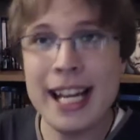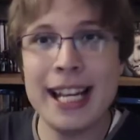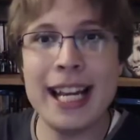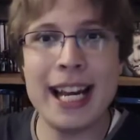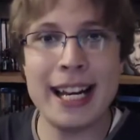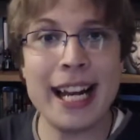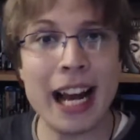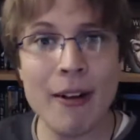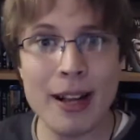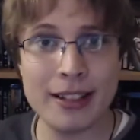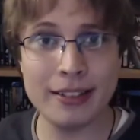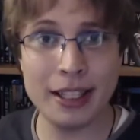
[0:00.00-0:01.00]
Yeah, now
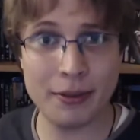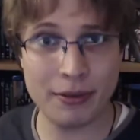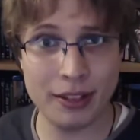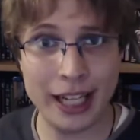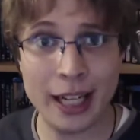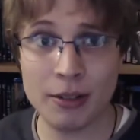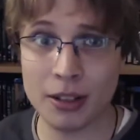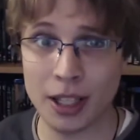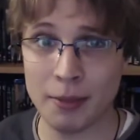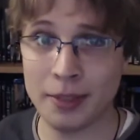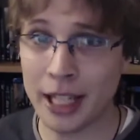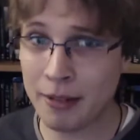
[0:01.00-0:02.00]
it's a different
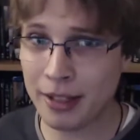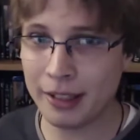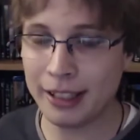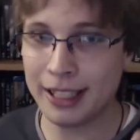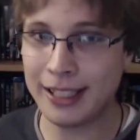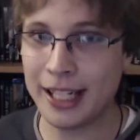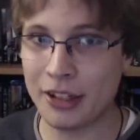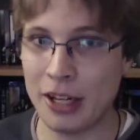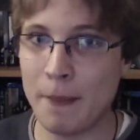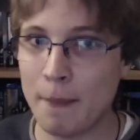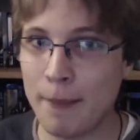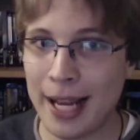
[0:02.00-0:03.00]
outcome. Now there's actually a
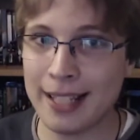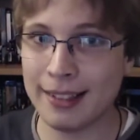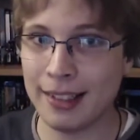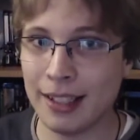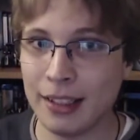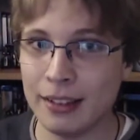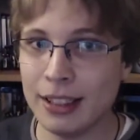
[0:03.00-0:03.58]
better